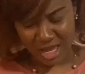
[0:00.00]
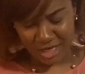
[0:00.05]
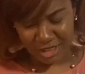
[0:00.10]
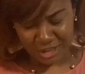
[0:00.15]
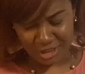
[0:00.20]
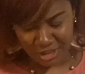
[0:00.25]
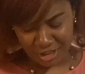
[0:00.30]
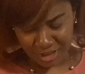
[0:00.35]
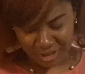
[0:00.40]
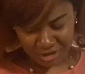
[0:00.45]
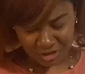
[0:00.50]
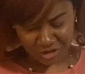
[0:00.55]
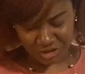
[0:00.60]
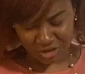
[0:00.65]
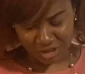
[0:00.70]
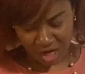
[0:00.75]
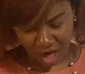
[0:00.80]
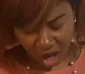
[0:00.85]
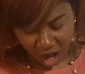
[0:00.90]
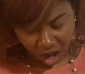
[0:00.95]
Good
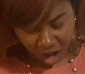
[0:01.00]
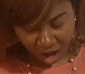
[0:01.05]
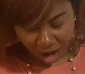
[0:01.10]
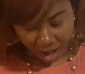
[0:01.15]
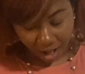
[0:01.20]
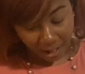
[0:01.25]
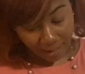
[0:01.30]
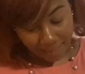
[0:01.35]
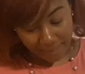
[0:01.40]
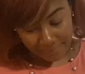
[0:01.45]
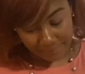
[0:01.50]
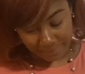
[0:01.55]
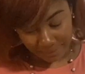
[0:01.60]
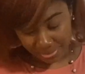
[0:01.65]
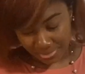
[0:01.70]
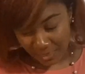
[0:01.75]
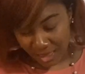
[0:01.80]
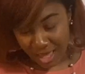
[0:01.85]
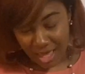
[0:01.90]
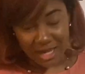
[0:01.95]
job.
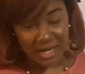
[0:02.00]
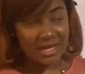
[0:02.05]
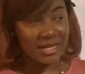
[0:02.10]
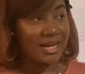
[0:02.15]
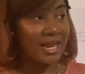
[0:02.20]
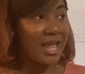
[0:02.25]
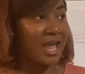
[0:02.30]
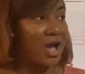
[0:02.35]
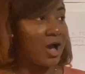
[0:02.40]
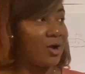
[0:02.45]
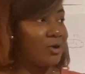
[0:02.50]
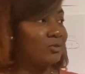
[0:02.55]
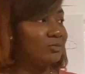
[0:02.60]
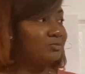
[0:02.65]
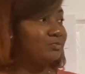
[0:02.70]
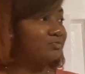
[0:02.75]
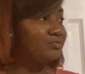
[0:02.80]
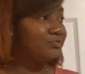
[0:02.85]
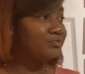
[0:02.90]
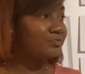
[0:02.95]
Now,
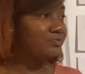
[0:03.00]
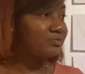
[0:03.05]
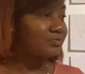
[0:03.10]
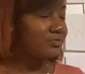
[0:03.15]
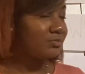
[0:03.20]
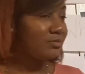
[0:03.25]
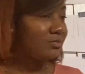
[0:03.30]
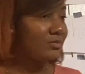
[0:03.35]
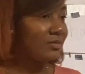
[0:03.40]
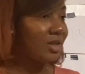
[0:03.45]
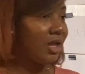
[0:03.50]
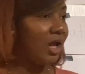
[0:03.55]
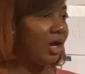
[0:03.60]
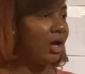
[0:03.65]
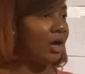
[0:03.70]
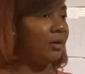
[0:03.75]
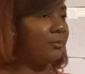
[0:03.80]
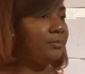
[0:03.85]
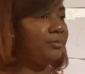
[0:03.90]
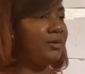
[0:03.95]

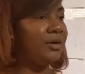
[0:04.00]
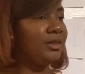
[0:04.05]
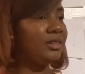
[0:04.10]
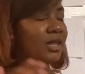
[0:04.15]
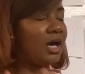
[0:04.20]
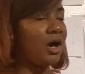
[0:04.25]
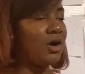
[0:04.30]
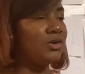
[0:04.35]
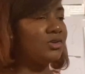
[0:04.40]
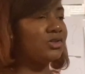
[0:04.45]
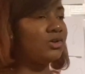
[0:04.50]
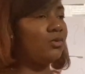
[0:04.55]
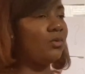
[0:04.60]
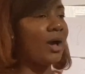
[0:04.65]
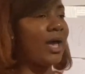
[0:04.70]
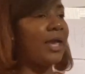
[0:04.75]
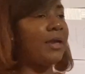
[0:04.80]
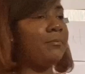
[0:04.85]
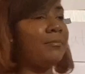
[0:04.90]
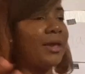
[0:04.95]
put those
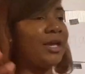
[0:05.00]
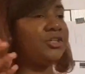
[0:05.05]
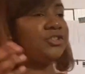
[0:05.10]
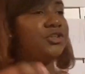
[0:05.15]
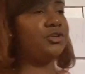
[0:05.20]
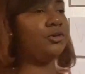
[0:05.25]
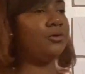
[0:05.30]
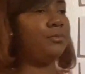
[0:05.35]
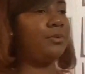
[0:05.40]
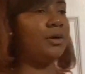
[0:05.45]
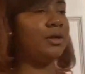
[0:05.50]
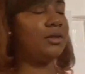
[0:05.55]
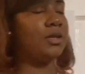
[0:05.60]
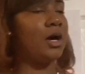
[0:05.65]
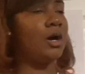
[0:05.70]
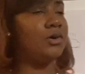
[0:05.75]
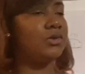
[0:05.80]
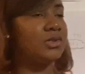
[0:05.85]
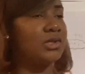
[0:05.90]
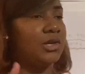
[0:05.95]
away. Make sure you put
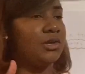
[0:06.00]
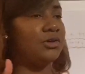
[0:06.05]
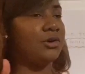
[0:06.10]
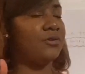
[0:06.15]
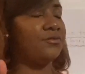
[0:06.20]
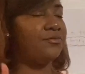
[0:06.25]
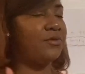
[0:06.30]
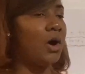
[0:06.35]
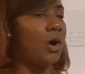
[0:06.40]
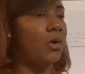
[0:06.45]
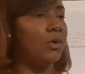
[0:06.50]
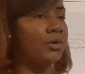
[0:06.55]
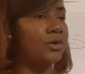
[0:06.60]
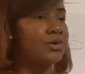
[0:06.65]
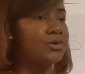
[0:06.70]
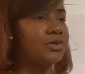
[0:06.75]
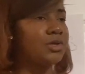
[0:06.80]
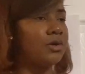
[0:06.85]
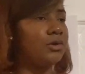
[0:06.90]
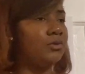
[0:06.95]
those in your
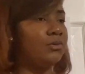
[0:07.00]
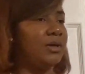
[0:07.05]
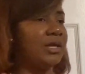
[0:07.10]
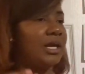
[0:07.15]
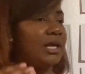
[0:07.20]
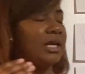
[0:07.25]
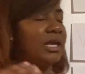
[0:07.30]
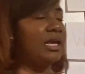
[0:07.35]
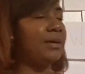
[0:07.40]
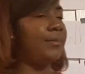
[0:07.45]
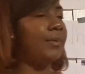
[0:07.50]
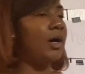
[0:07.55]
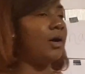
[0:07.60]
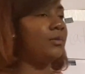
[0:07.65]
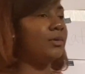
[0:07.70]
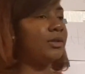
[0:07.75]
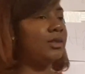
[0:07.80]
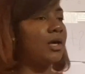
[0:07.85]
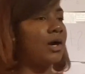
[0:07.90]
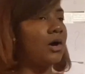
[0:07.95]
folder so that we can keep up
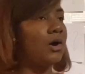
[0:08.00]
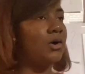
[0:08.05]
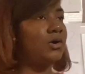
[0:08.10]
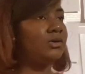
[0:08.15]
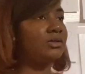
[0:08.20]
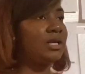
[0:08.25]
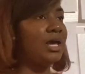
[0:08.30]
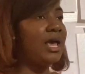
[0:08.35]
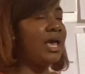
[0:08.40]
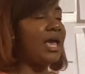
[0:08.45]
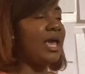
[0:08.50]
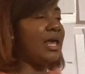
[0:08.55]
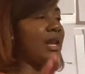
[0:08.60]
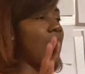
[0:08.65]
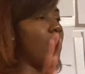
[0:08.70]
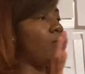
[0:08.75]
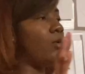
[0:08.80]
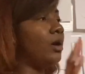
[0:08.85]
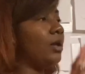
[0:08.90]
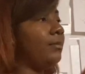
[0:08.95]
with those. And
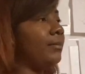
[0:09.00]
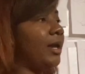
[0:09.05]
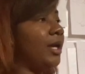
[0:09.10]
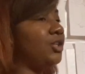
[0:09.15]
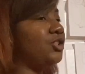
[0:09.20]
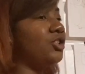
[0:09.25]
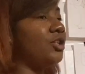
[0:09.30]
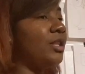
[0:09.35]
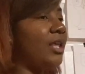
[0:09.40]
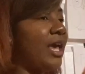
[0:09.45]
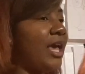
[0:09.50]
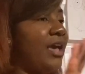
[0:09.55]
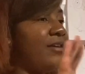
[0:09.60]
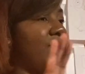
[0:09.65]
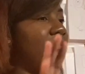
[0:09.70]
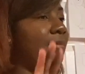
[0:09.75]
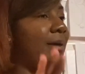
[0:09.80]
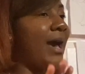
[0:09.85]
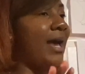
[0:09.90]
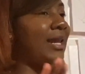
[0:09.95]
I want to make sure that
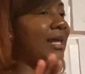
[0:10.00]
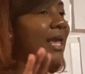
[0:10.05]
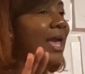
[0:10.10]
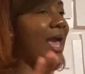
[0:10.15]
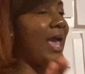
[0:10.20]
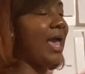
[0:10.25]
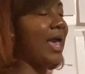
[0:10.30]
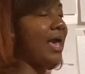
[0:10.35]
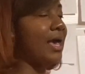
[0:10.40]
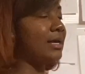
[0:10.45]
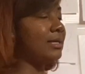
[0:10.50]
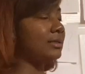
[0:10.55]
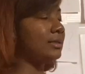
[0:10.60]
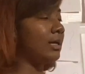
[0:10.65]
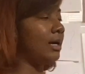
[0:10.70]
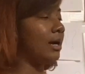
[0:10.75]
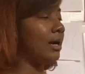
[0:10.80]
everybody has